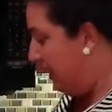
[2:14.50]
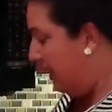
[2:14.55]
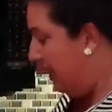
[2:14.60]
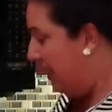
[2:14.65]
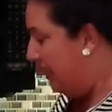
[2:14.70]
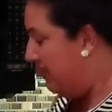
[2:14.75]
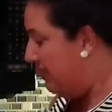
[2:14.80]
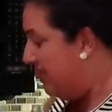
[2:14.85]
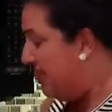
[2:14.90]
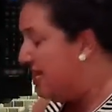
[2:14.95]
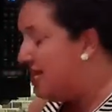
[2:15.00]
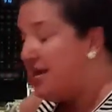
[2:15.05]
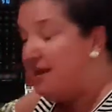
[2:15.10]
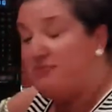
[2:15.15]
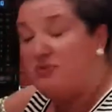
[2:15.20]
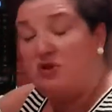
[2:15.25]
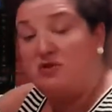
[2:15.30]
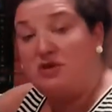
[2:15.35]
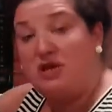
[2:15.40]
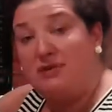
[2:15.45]
And then I'm
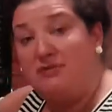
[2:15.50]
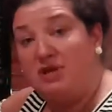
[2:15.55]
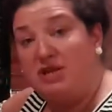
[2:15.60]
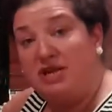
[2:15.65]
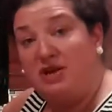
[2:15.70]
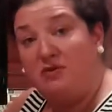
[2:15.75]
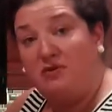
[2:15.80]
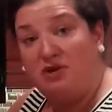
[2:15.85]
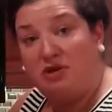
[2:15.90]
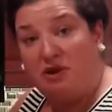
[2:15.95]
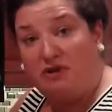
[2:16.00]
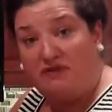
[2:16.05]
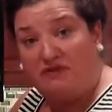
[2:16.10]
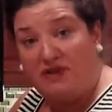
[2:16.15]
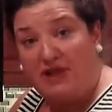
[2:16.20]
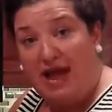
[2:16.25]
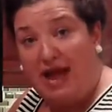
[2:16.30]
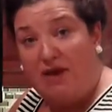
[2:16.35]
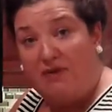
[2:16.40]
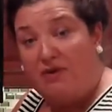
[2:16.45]
going to come in here with our
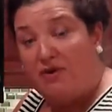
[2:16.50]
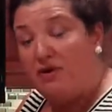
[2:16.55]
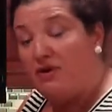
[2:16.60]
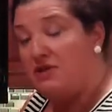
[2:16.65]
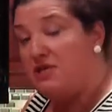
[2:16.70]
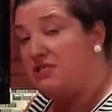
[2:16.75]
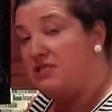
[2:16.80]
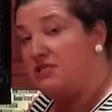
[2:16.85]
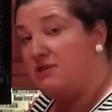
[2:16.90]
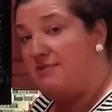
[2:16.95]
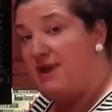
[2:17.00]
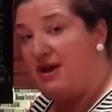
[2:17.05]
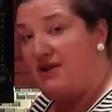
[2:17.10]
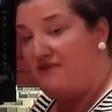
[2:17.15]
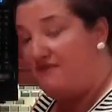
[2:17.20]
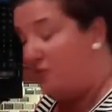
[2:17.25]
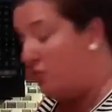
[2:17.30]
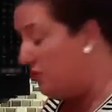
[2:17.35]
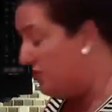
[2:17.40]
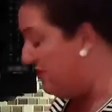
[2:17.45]
flour. This is about
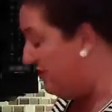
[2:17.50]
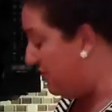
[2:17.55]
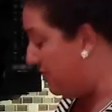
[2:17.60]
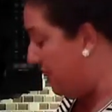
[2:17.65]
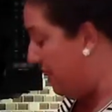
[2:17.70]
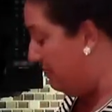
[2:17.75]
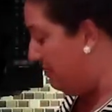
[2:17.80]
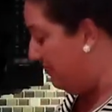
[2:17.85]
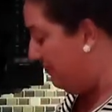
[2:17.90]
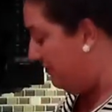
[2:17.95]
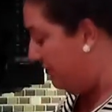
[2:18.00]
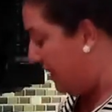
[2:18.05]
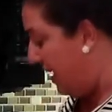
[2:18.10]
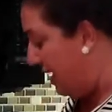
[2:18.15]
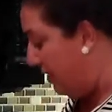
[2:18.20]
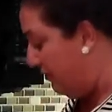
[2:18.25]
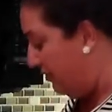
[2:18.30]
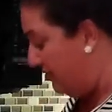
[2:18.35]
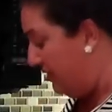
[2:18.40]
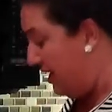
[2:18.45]
1/4 cup of
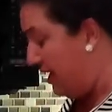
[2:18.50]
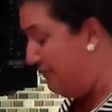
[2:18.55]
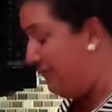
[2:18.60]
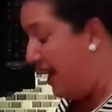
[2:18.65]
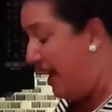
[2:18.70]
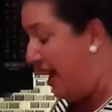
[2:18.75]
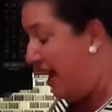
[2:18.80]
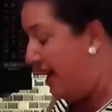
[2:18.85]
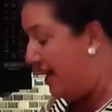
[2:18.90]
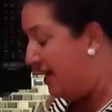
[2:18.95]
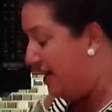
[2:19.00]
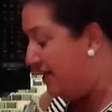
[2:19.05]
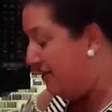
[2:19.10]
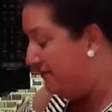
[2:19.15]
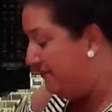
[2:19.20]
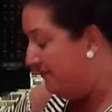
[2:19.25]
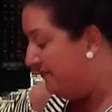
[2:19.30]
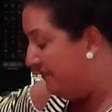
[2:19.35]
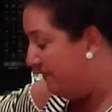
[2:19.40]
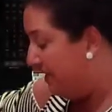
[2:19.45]
flour that I'm adding.
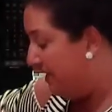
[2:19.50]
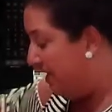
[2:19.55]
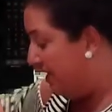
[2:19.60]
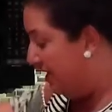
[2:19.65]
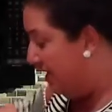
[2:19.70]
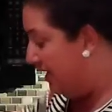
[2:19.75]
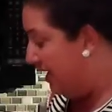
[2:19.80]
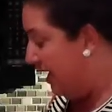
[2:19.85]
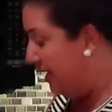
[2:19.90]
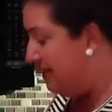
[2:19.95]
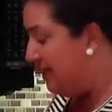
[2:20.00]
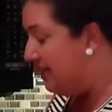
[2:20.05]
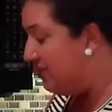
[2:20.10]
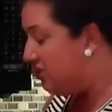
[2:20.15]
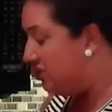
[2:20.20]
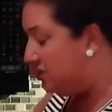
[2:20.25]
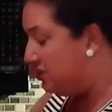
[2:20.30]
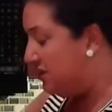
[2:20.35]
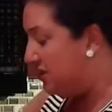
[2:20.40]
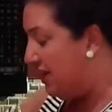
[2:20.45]
And that's
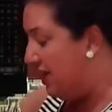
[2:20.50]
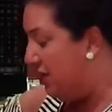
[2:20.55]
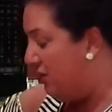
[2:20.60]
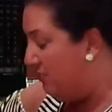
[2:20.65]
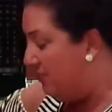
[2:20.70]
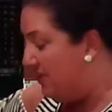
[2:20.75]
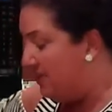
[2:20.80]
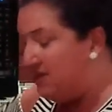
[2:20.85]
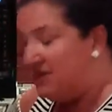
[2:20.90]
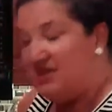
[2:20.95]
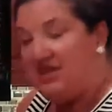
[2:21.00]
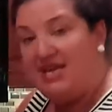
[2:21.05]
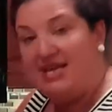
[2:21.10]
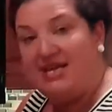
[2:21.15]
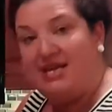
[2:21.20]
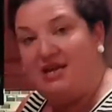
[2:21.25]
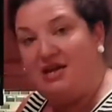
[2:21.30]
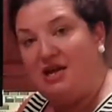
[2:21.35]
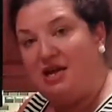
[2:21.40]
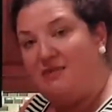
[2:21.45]
just going to help it
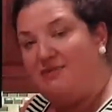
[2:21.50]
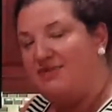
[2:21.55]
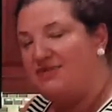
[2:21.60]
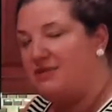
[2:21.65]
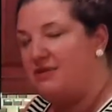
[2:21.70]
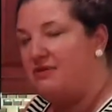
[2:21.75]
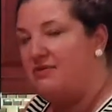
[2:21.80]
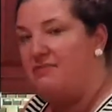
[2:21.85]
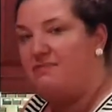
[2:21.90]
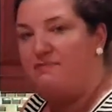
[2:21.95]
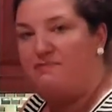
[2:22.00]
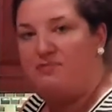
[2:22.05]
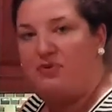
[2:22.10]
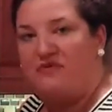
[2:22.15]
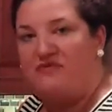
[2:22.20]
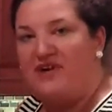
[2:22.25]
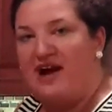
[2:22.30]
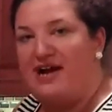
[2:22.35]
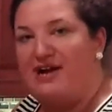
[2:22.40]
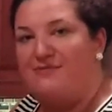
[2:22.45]
thicken up. It's going to
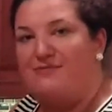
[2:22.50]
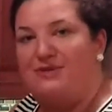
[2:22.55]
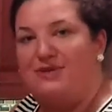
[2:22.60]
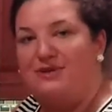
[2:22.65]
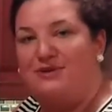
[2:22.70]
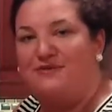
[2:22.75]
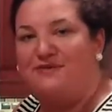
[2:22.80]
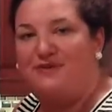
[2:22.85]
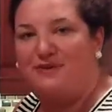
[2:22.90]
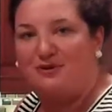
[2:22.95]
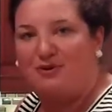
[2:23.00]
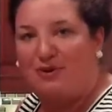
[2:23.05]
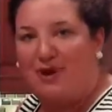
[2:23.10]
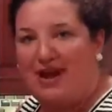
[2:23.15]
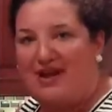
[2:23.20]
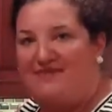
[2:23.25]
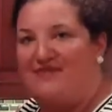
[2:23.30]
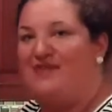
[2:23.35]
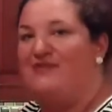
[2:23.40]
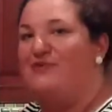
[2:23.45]
provide a beautiful
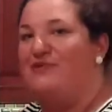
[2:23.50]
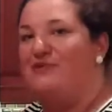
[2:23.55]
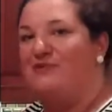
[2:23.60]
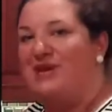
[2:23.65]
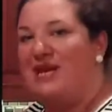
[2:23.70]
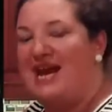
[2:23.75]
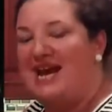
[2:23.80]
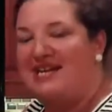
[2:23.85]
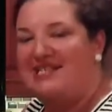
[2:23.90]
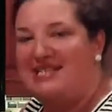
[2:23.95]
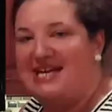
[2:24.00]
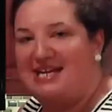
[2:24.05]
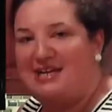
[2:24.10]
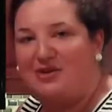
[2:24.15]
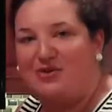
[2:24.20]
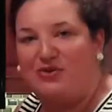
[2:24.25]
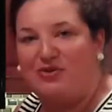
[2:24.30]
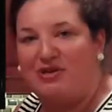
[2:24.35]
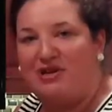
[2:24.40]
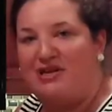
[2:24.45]
gravy when we add that
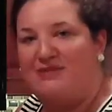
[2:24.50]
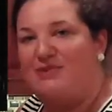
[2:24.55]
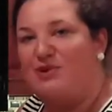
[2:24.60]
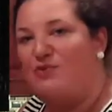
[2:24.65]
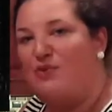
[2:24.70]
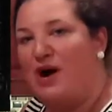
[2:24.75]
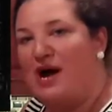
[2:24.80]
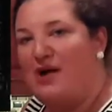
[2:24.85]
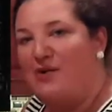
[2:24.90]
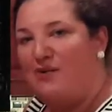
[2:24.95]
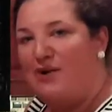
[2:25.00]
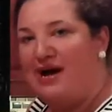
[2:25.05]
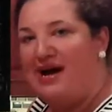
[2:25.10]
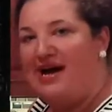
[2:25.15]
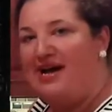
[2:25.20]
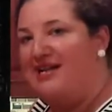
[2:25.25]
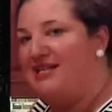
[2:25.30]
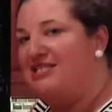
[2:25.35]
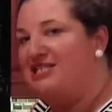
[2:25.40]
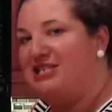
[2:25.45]
cream and white
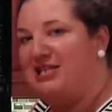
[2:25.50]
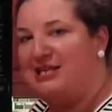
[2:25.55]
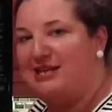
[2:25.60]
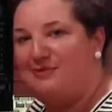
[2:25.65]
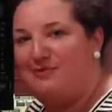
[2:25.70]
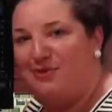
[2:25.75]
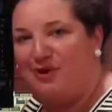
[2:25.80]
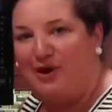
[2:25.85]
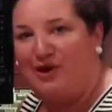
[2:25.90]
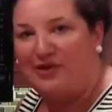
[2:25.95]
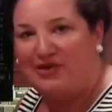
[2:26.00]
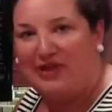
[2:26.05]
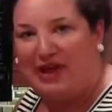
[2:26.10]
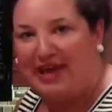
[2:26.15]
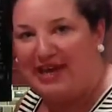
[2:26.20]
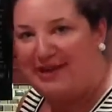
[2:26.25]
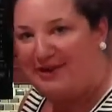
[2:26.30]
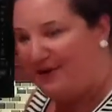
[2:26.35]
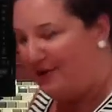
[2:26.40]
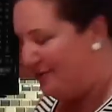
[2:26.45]
wine and chicken broth
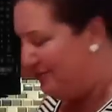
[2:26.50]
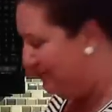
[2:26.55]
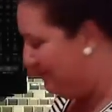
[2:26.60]
later.